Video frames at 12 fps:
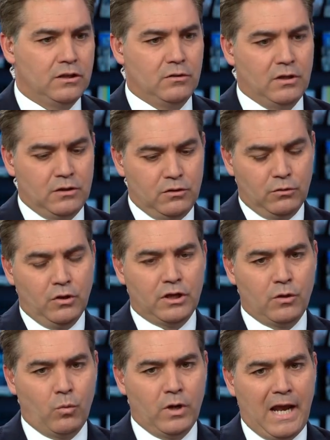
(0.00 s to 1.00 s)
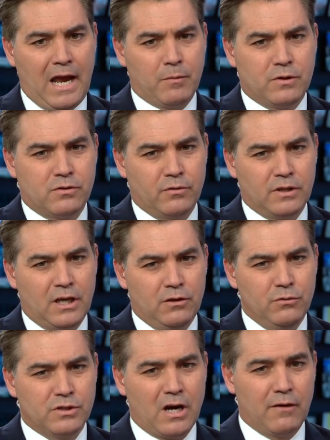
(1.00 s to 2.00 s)
and you and you look at what happens during that
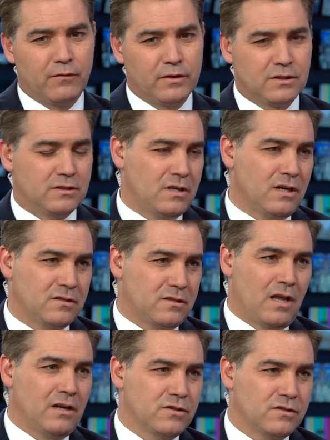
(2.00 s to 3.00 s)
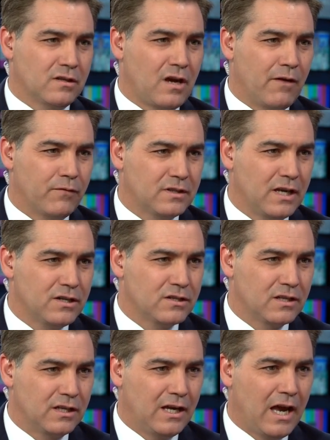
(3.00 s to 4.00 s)
news conference, it's not not just the
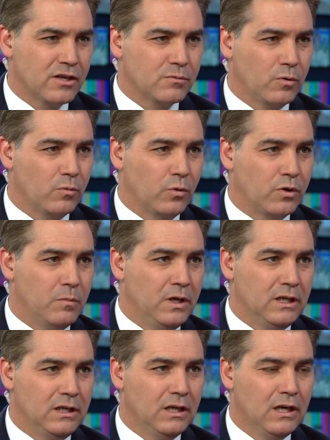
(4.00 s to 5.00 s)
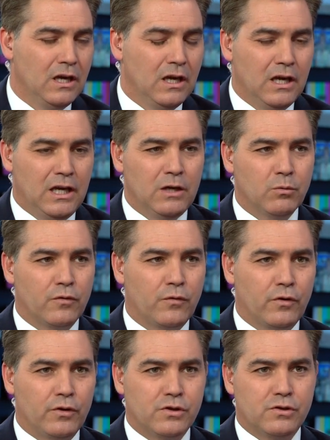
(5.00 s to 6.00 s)
confrontation that he has with me. He
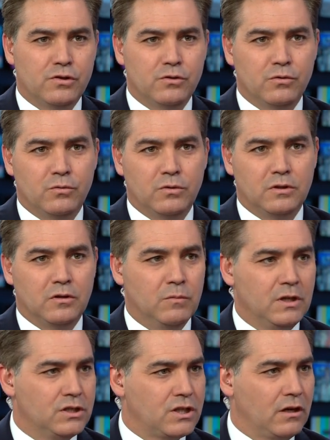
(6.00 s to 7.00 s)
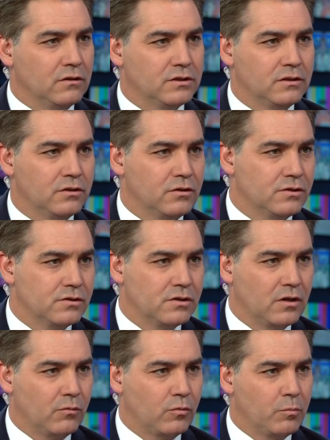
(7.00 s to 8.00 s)
refers to Yamiche Alcindor's
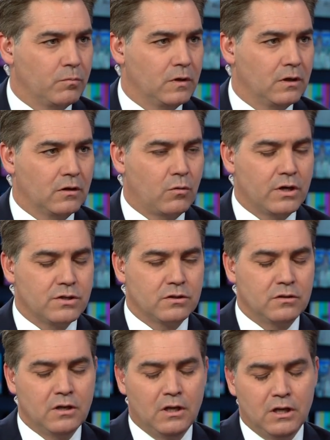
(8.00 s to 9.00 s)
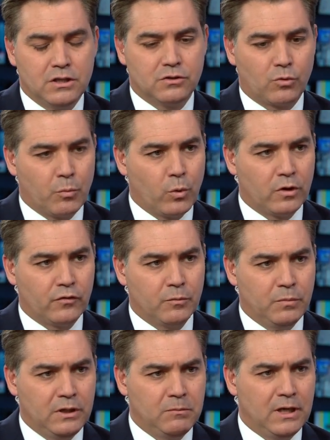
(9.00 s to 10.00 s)
uh, re- uh, question. She's a reporter
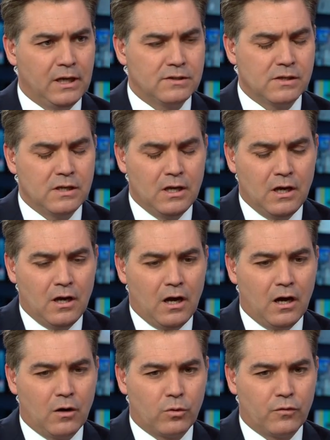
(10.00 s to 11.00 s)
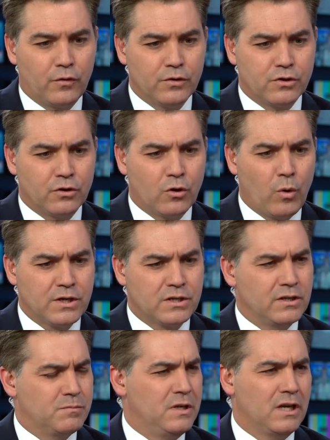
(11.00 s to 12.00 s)
from PBS uh, refers to her
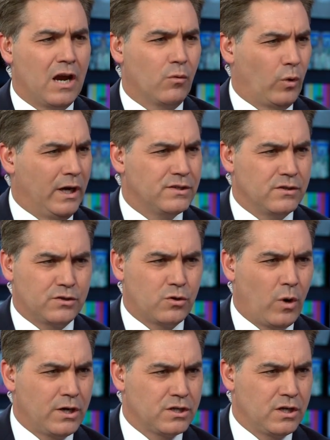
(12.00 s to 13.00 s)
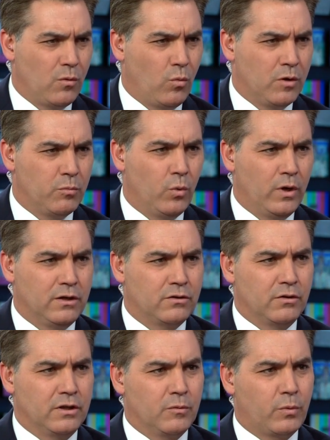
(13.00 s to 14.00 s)
question as being a racist question at one point
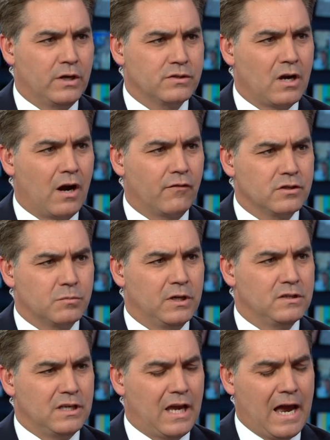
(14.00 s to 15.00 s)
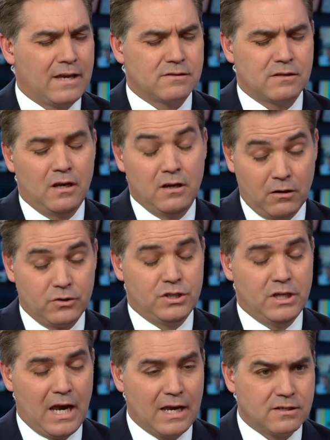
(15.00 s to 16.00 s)
during the press conference because he asked, or
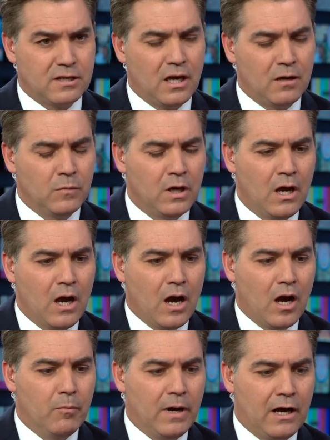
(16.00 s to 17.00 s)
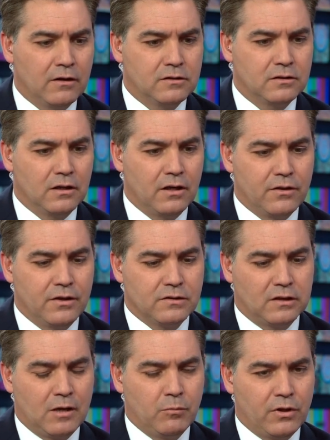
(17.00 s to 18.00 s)
she asked him about uh,
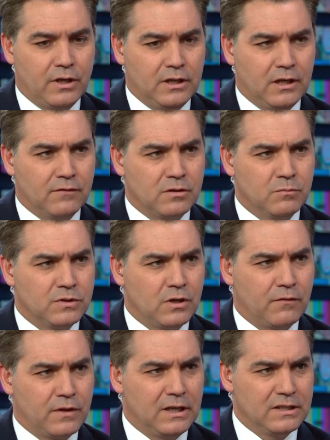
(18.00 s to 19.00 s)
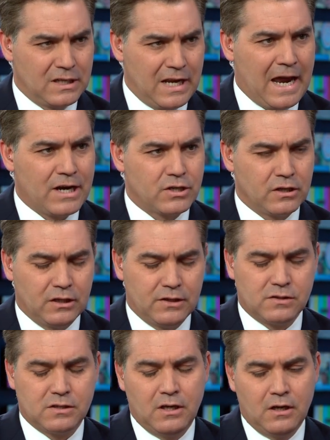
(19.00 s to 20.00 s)
this label that he gives himself that he's a
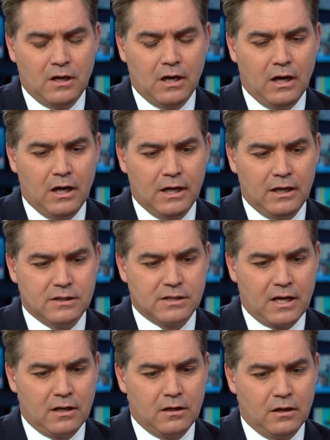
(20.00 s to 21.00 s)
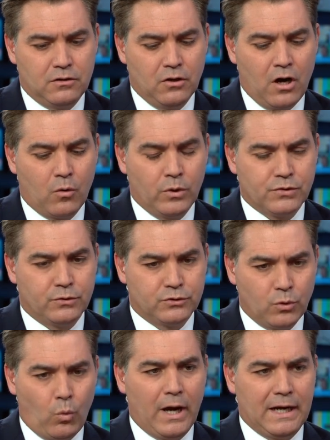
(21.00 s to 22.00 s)
nationalist. Uh, and is that a, a, dog whistle
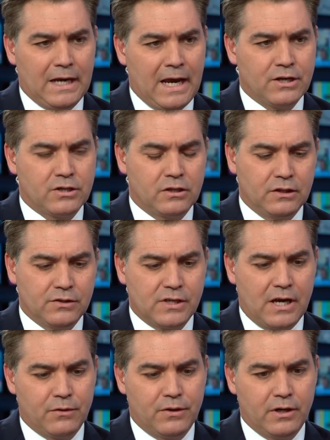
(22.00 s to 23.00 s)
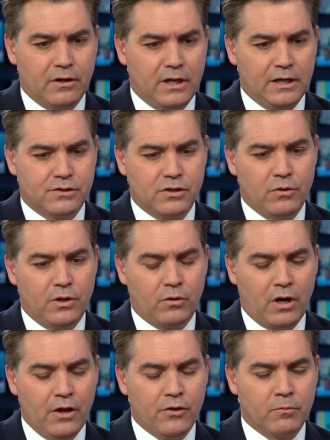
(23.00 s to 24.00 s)
to white nationalists out there? And so there
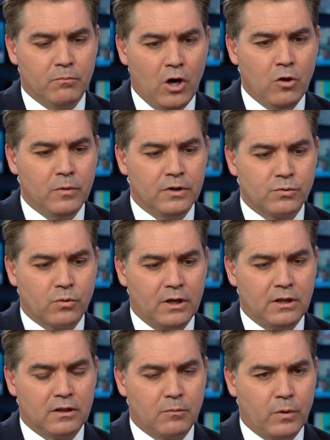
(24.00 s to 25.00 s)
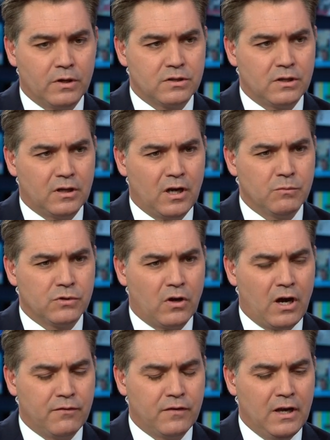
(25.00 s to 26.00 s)
are other moments where I think the president comes
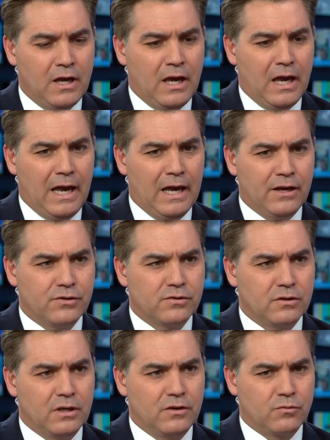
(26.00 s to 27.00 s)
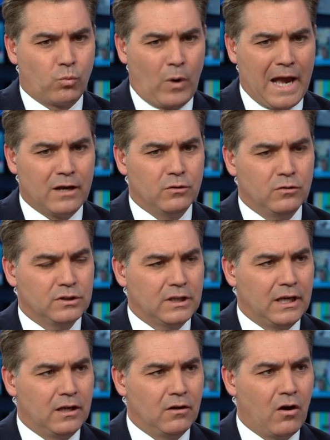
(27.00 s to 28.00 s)
off as as rattled
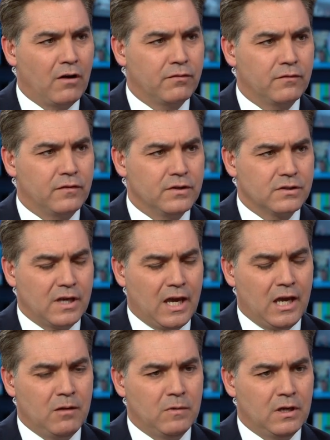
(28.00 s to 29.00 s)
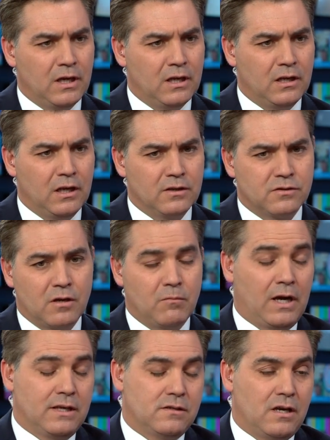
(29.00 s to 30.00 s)
and off of his game, and, mm. and some
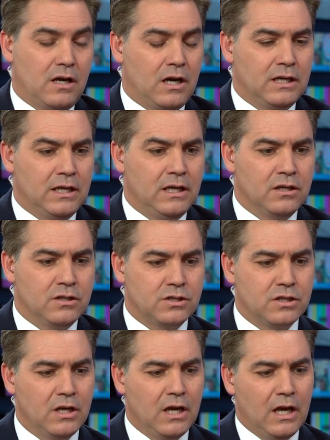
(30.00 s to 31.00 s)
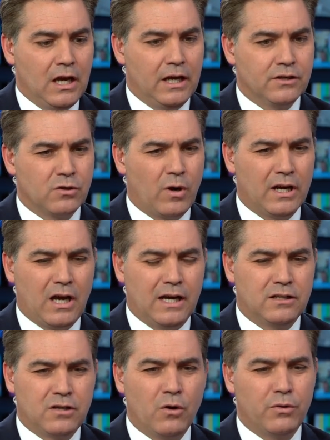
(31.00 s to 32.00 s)
might say unhinged. And so I,
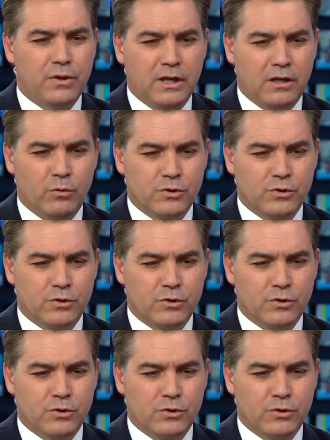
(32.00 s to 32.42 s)
I, don't think it